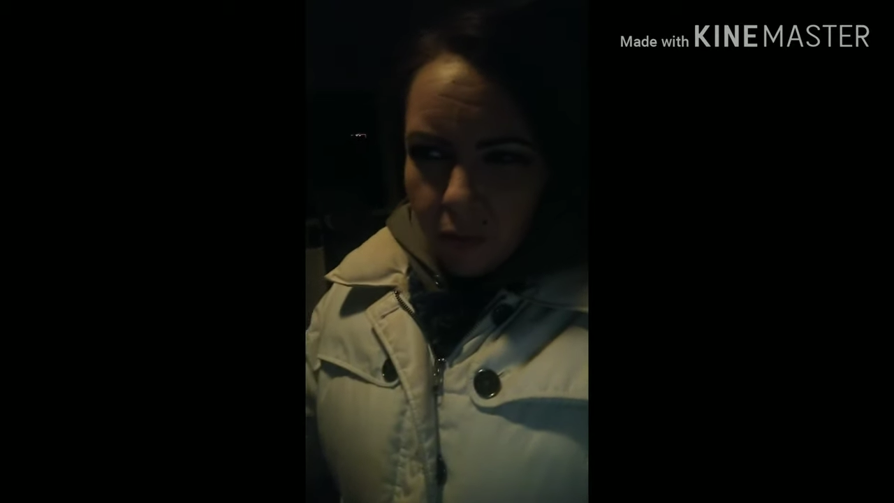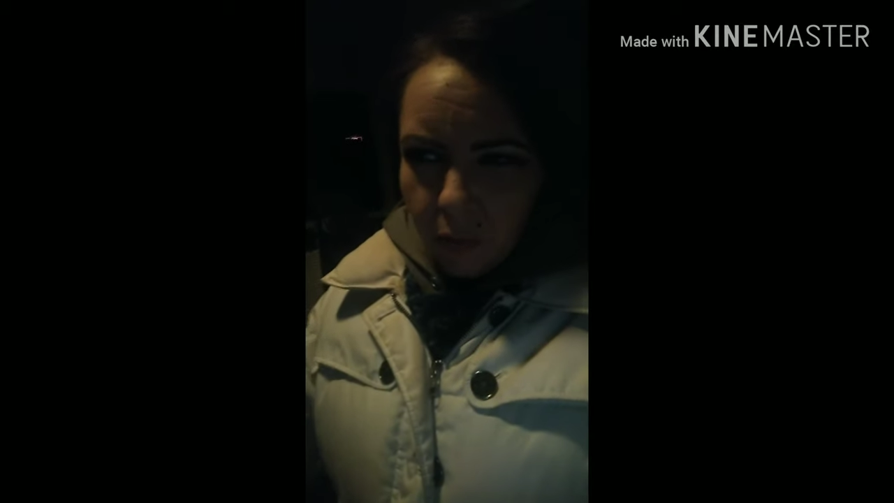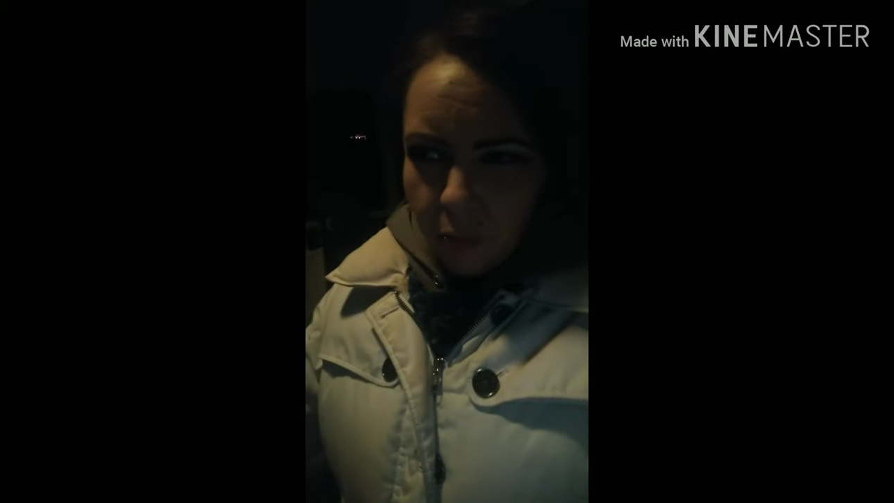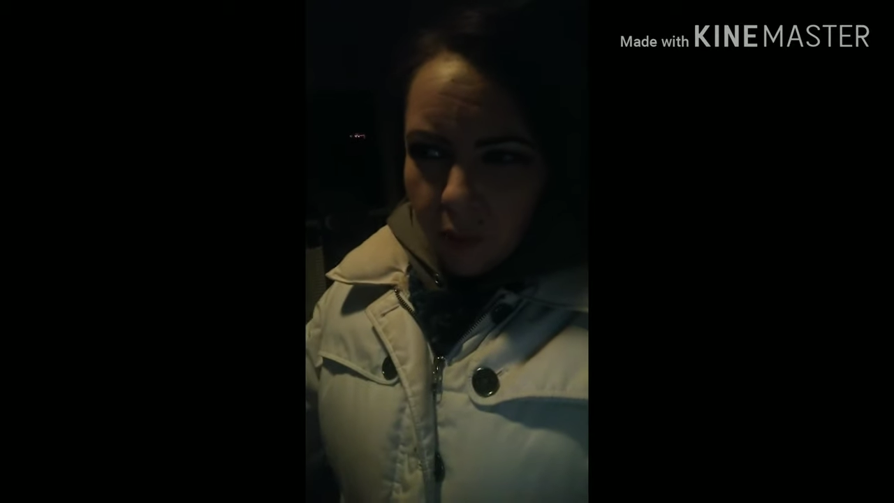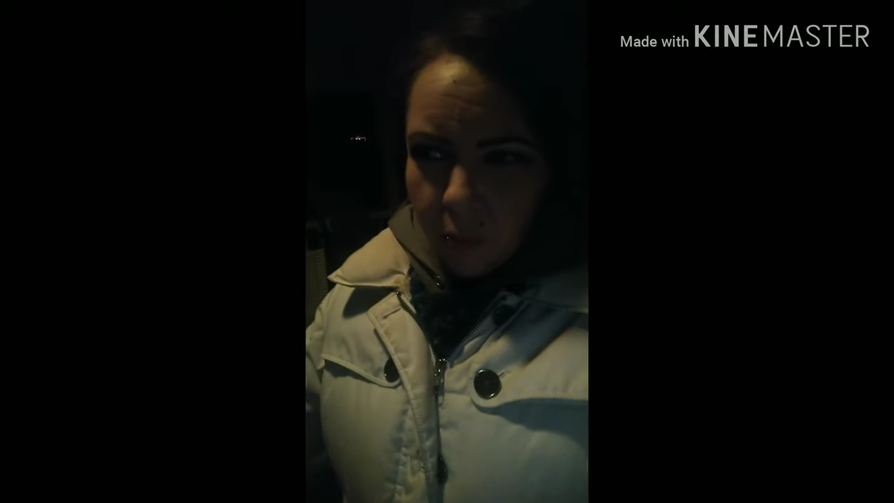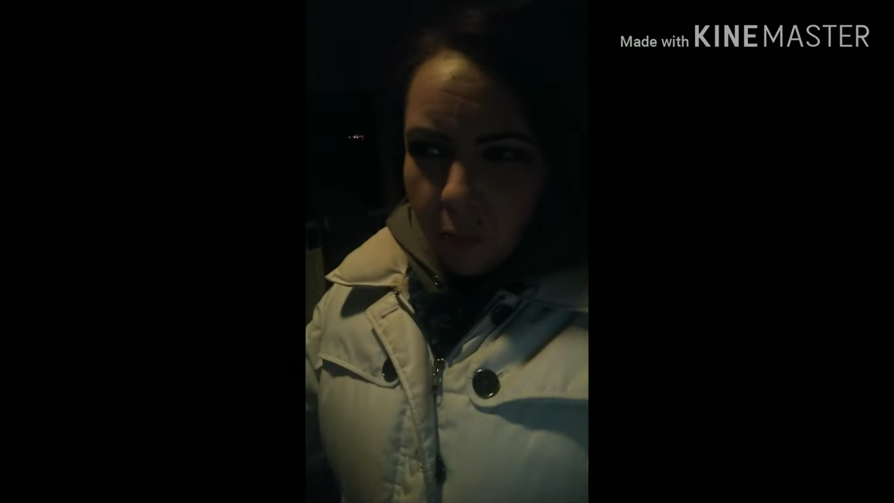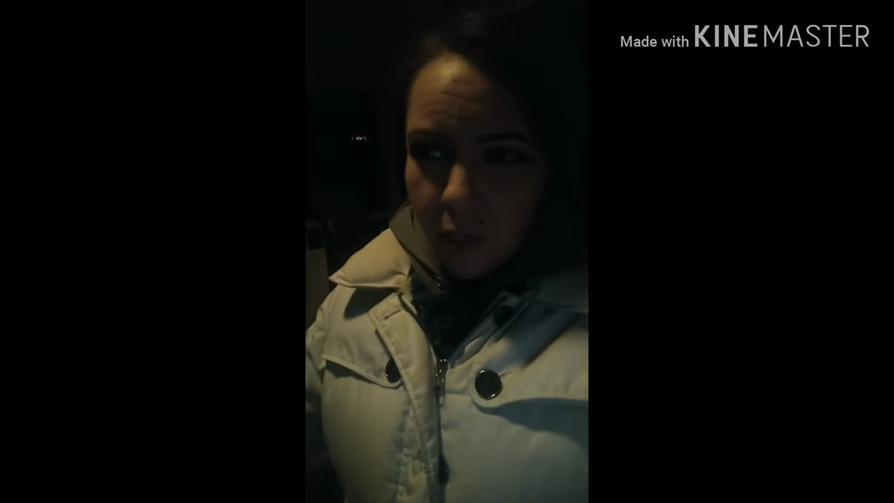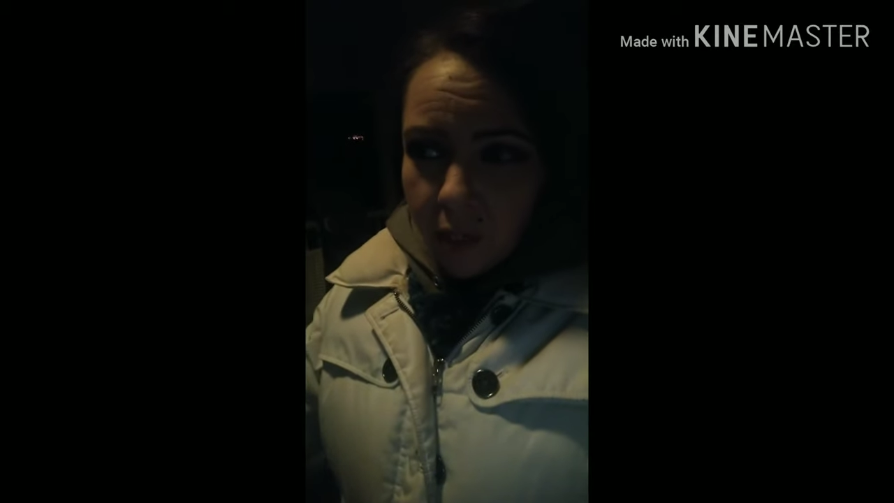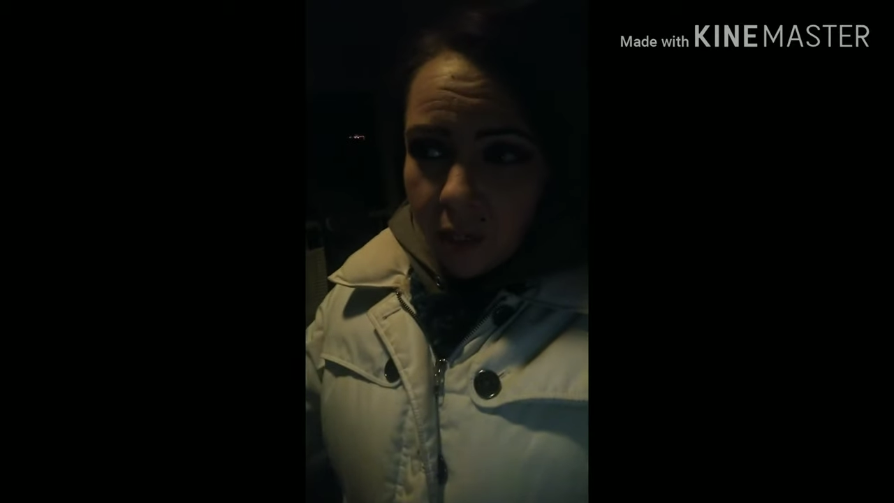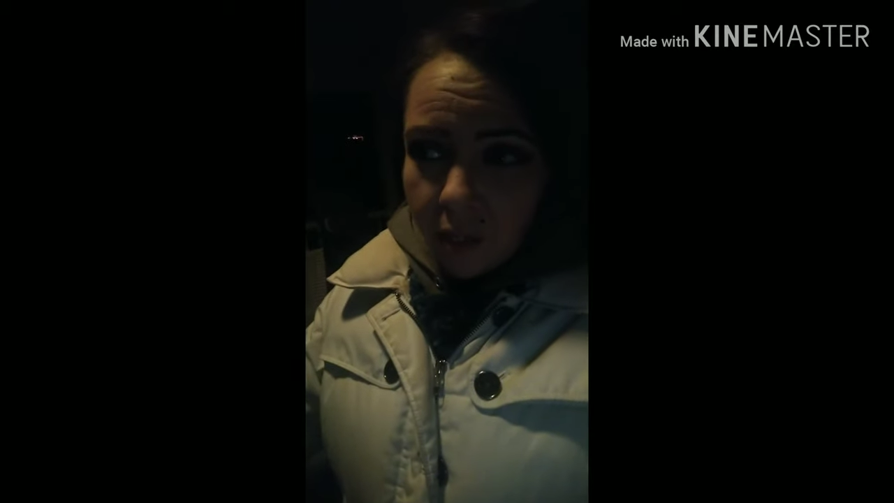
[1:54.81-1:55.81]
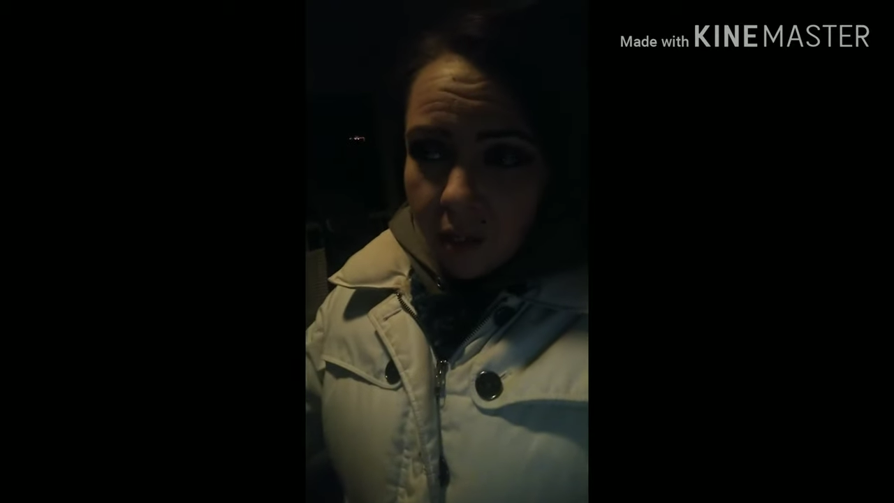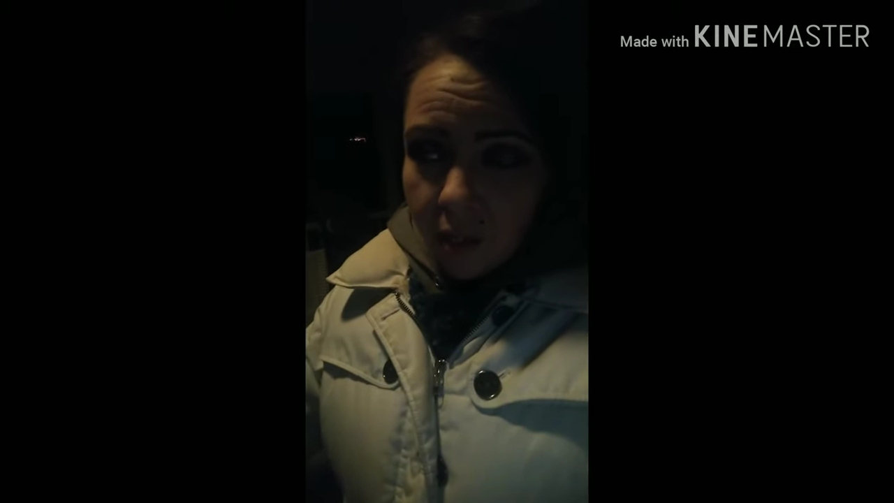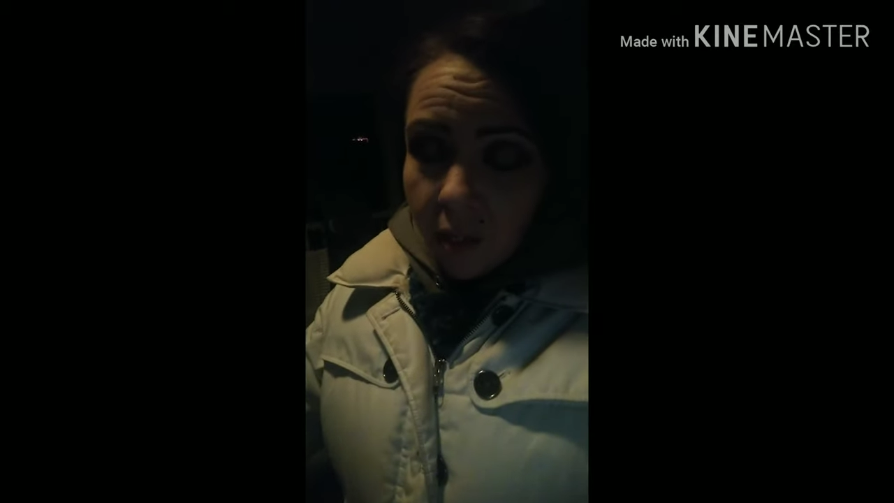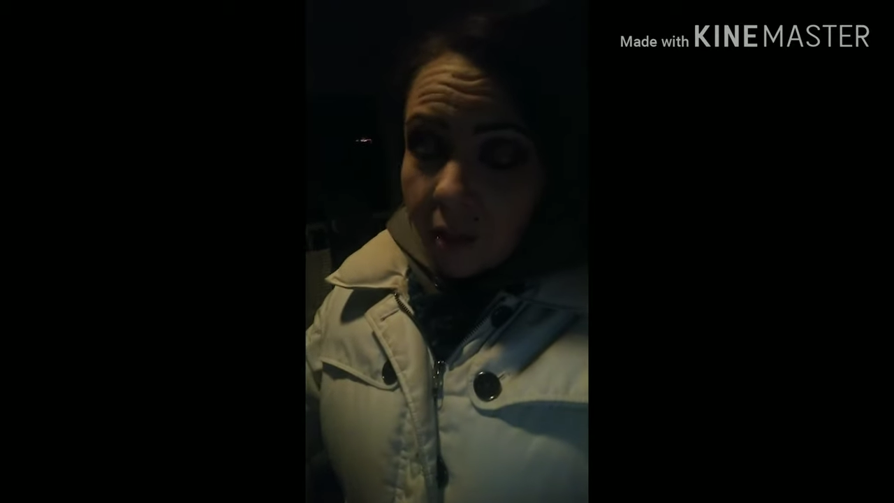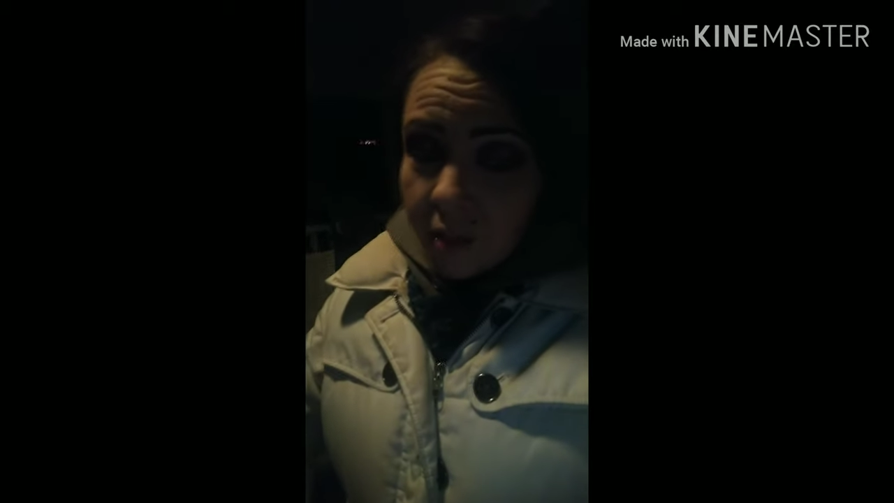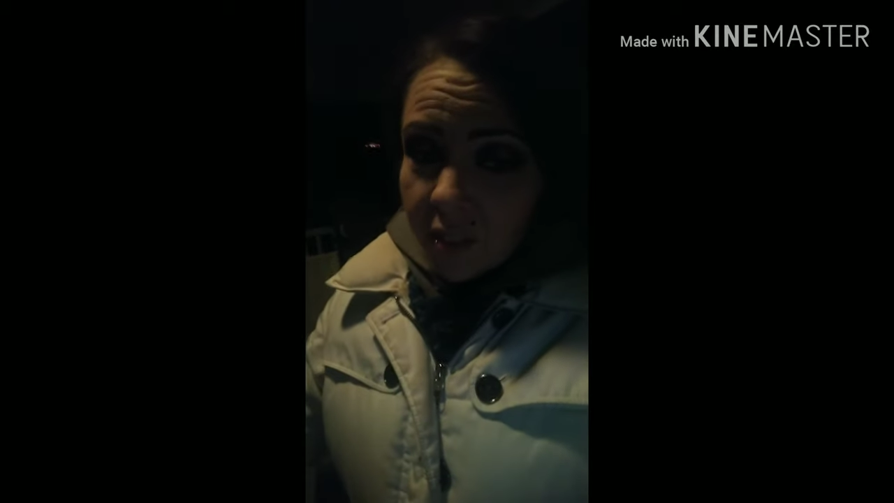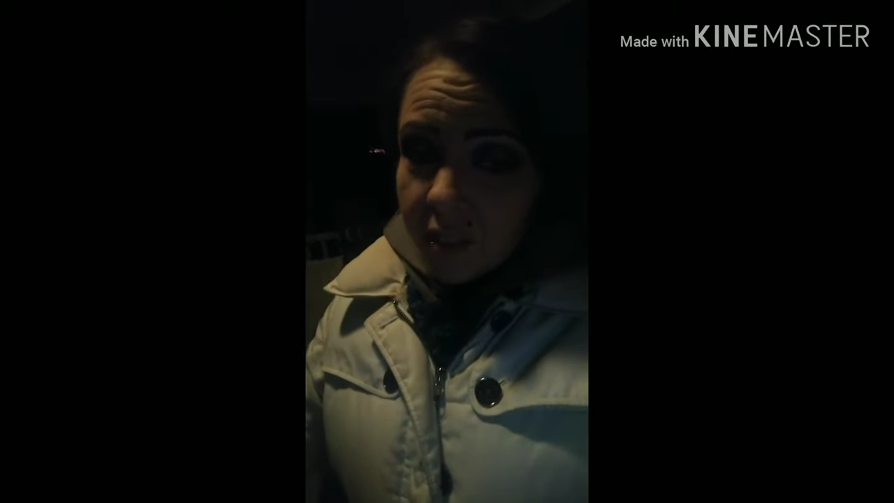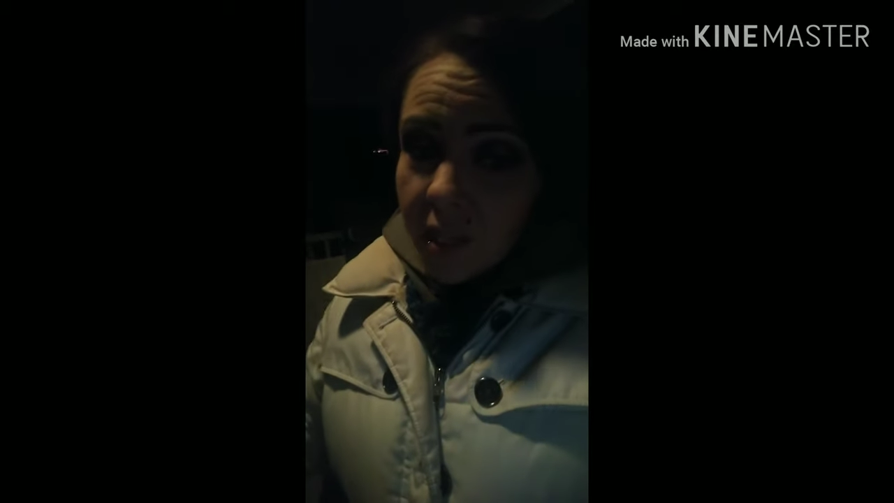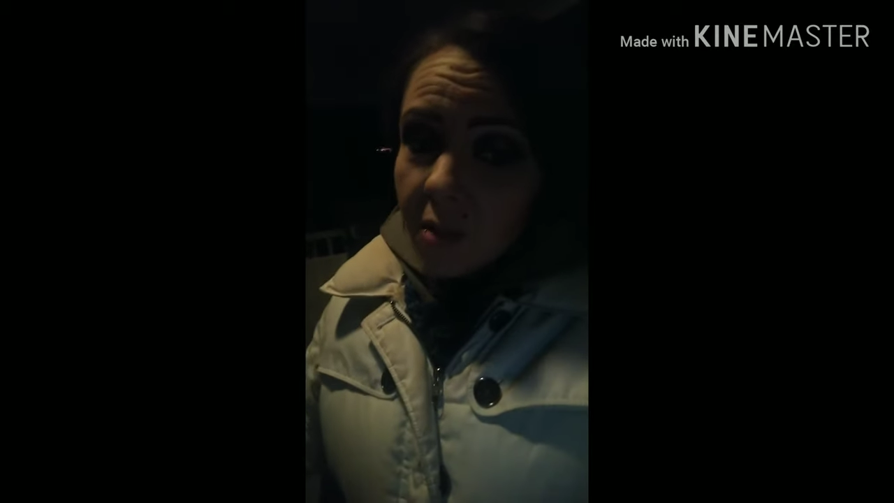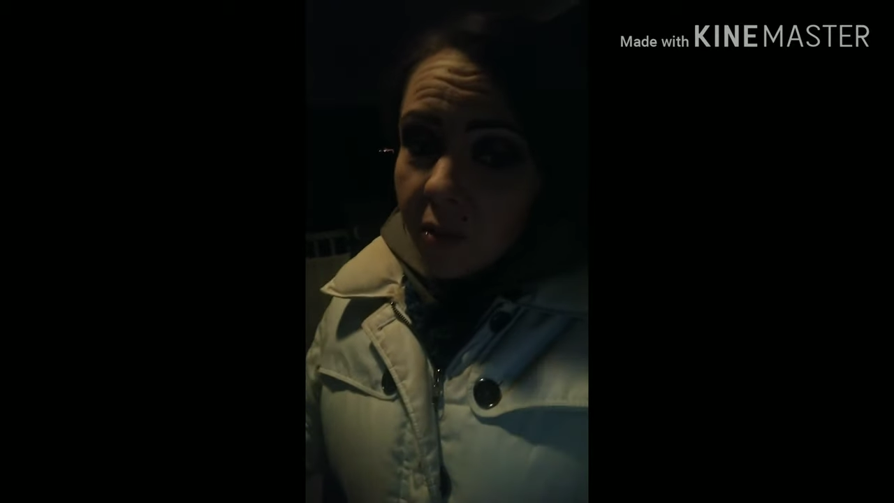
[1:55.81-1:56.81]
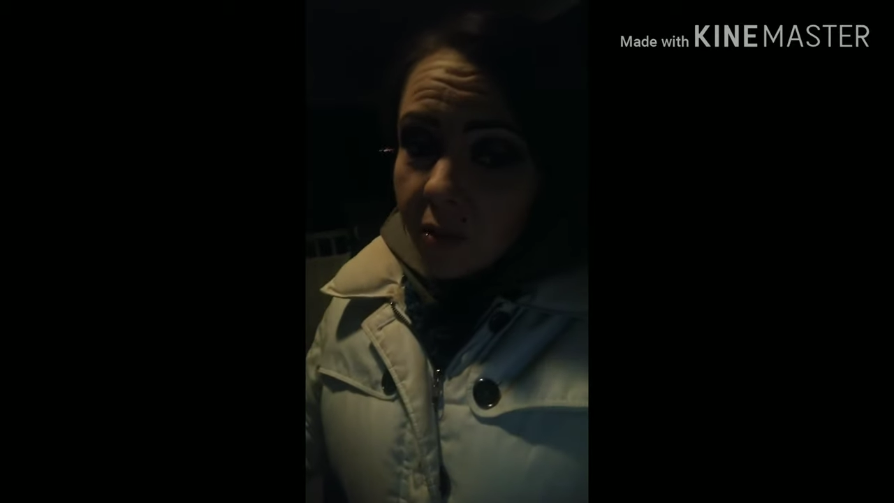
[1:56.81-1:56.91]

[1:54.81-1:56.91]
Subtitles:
filmed this morning. This is how